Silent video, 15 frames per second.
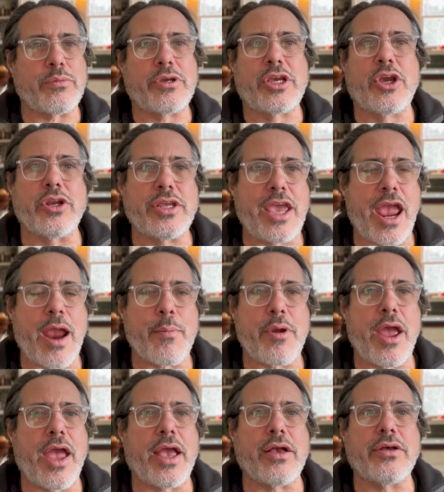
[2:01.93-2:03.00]
good camera
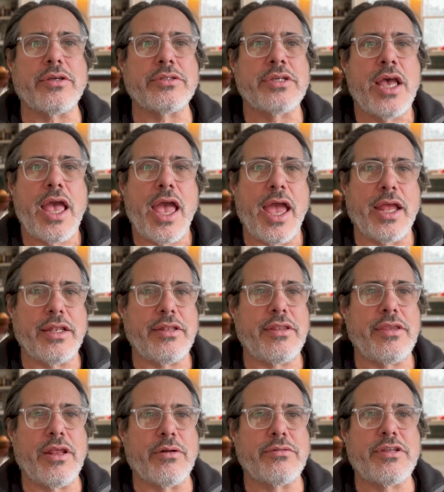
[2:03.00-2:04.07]
angles and
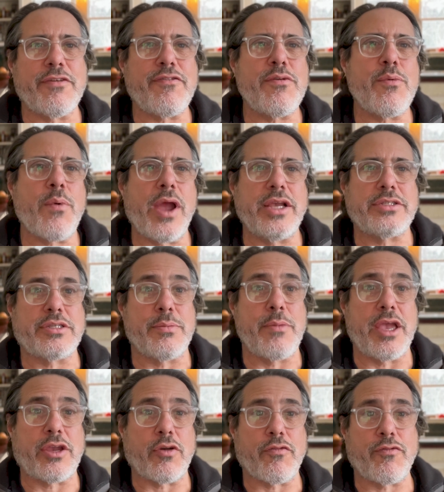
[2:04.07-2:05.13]
different ways to
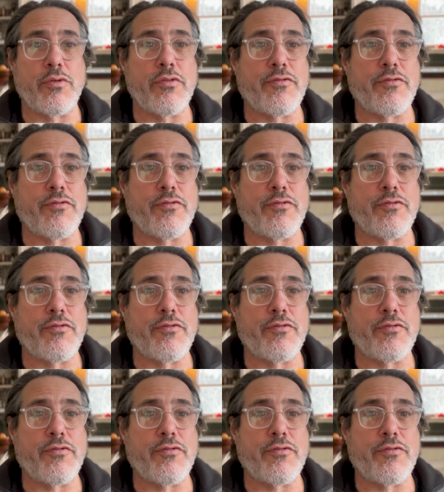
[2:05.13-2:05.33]
make your food